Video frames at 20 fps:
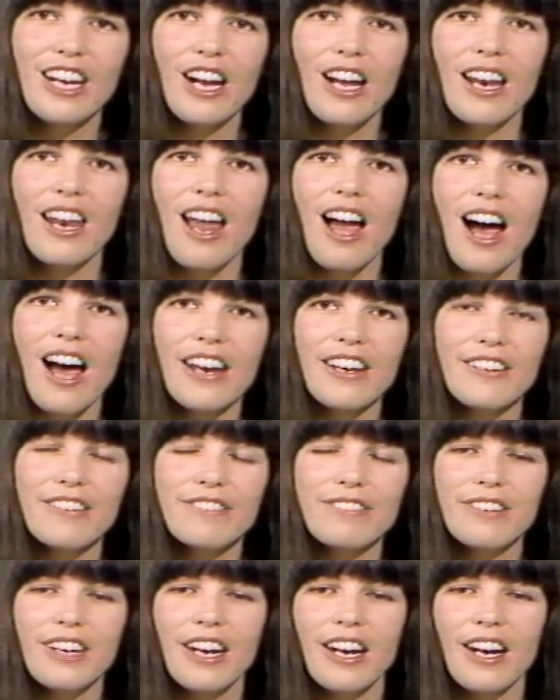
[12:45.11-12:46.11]
a lot
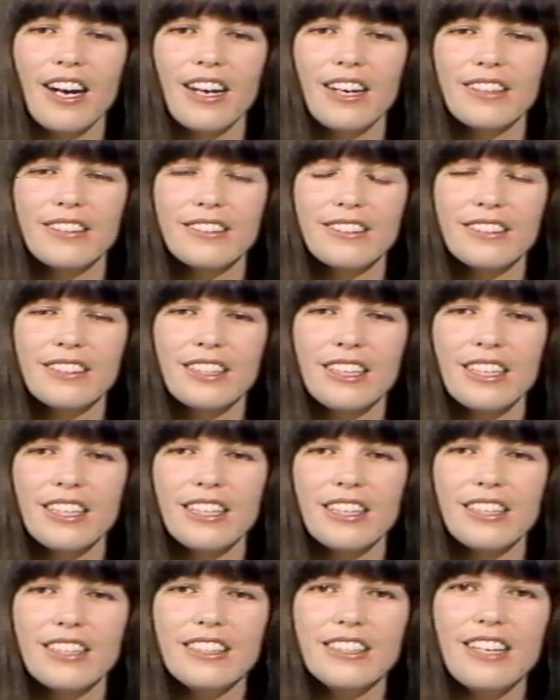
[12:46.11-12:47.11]
of uh,
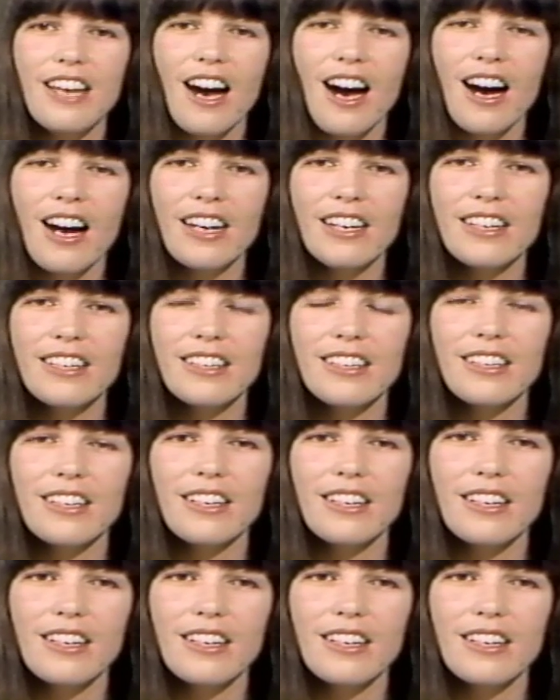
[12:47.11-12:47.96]
young